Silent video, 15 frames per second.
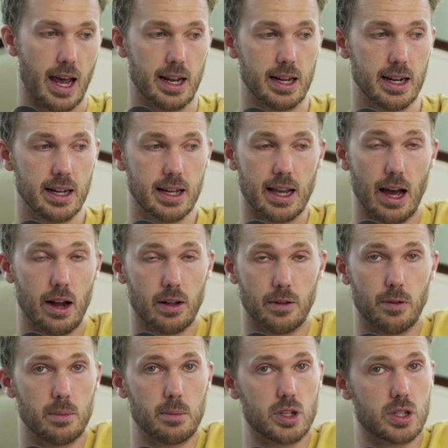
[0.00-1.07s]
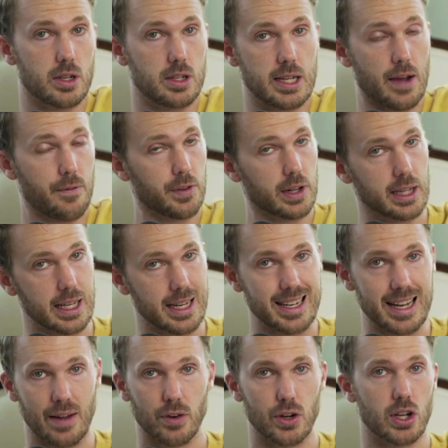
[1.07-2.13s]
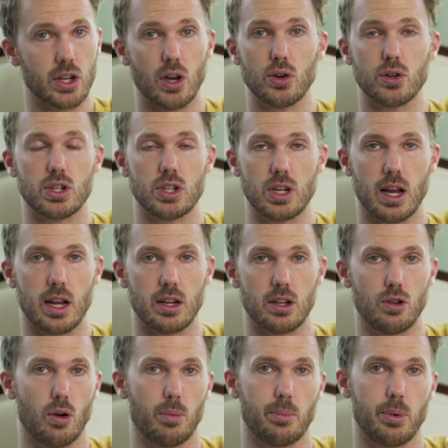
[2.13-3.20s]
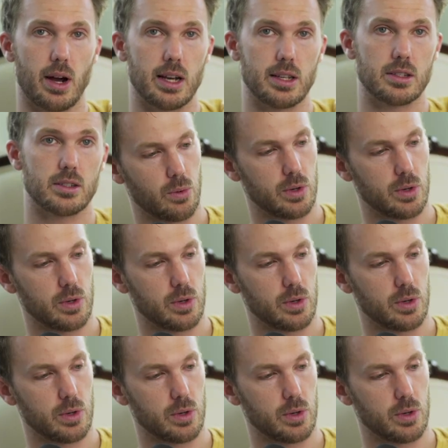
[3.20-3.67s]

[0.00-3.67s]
And in an accounting firm, you should definitely never negotiate your price.